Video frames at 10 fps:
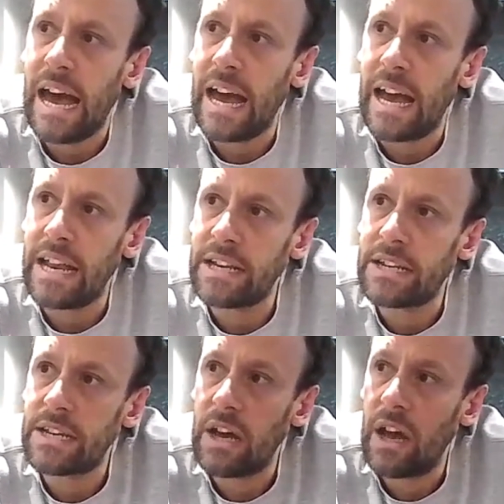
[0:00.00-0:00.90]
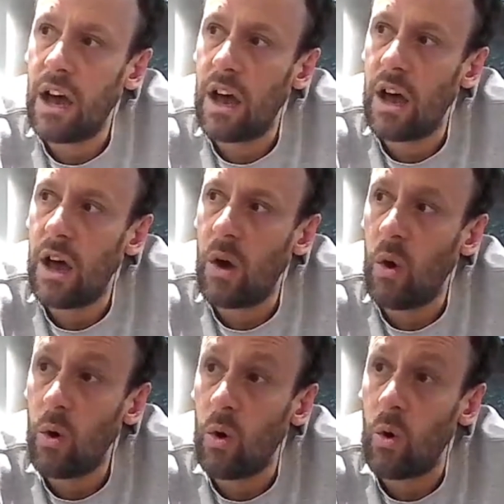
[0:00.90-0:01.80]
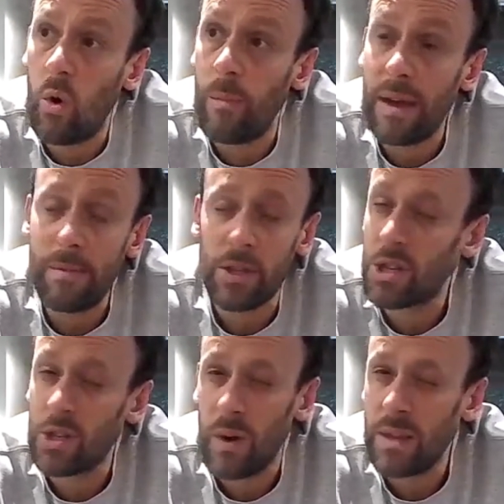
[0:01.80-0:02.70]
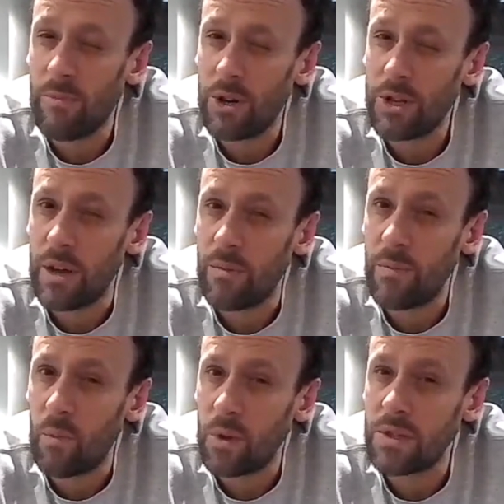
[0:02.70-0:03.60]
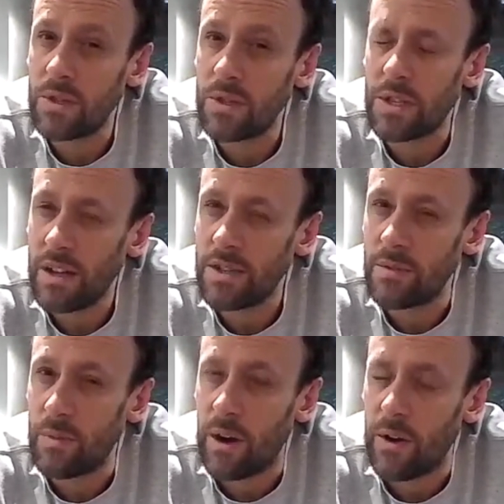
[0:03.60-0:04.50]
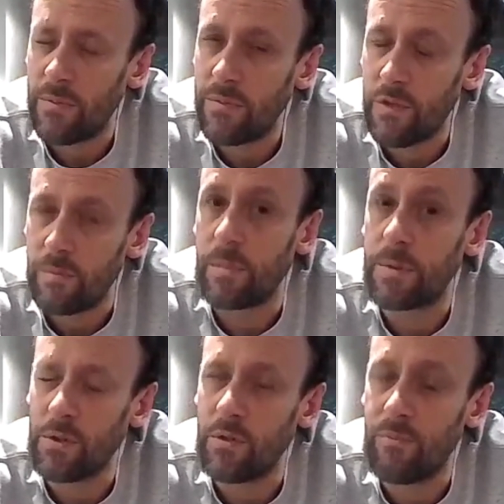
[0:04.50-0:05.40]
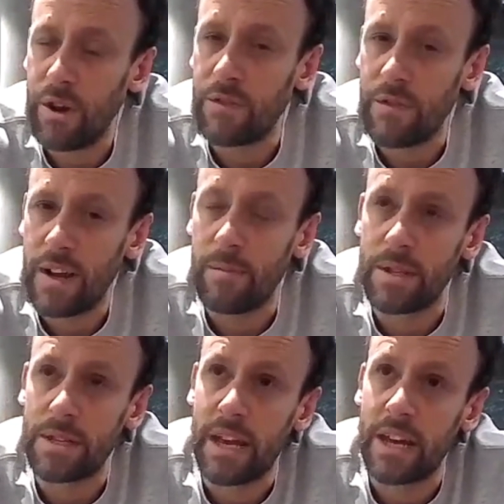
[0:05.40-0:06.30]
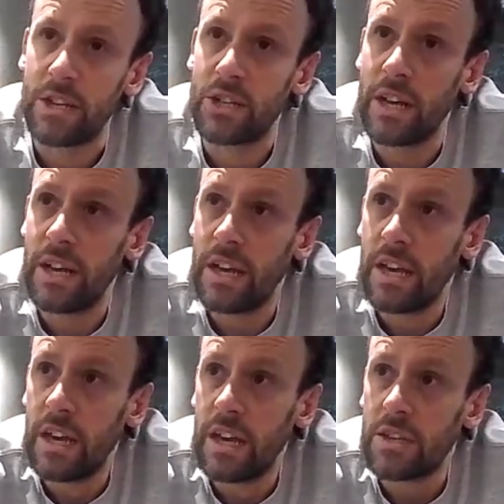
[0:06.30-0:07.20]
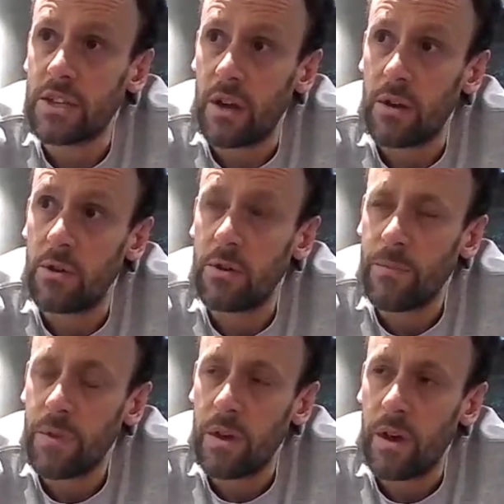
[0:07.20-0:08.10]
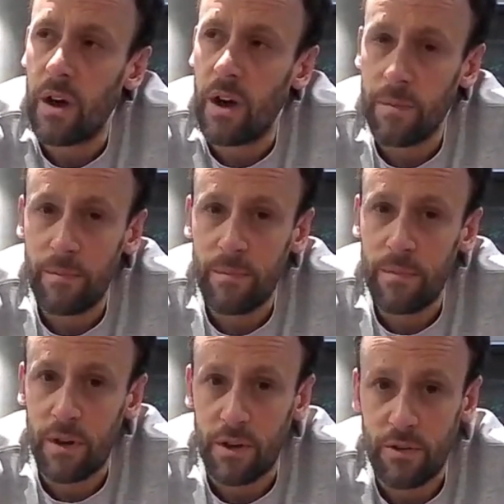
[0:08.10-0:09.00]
And or maybe just the way the project wasn't started well from a sort of brief development stage. So I'm